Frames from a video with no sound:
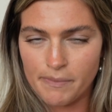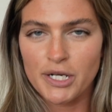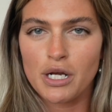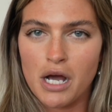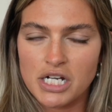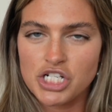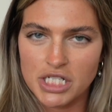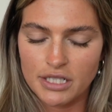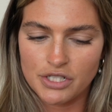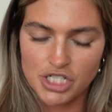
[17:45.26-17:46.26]
but not
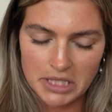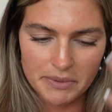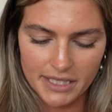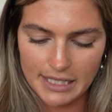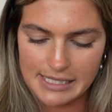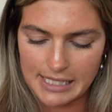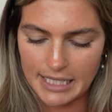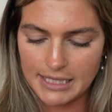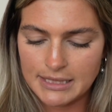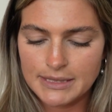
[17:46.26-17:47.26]
sheer and cheap, like I
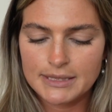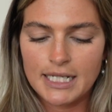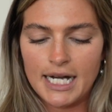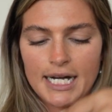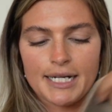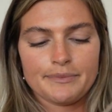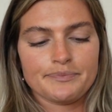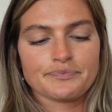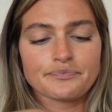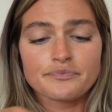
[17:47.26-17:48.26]
said.
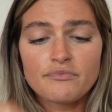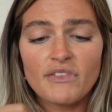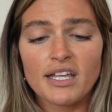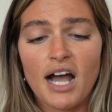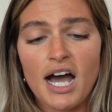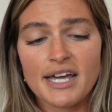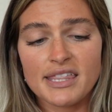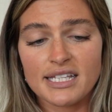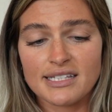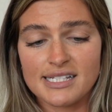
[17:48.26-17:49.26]
I
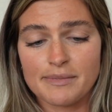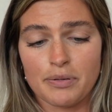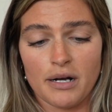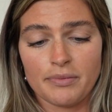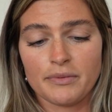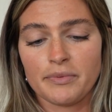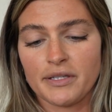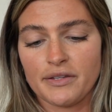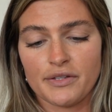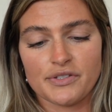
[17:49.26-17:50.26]
think this is
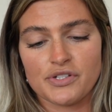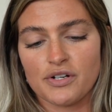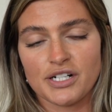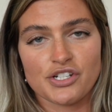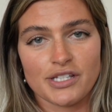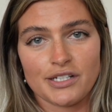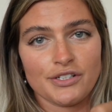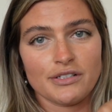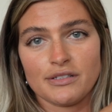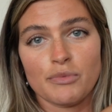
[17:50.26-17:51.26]
probably the Scrunch
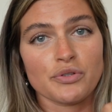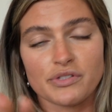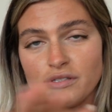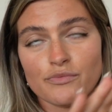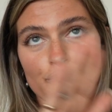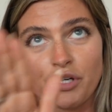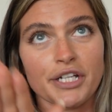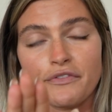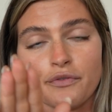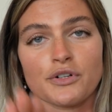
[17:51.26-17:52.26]
the most
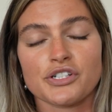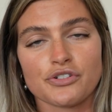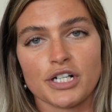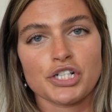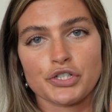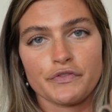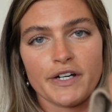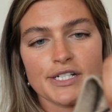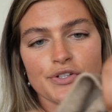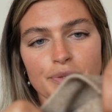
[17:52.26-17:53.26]
reinforced Scrunch you'll
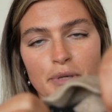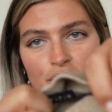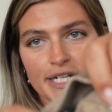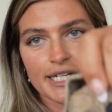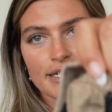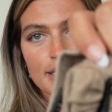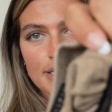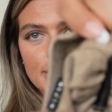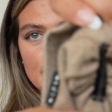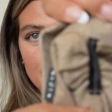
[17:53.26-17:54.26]
find on the market.
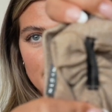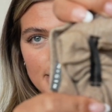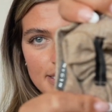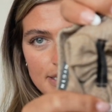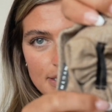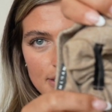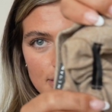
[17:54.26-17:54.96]
So this is the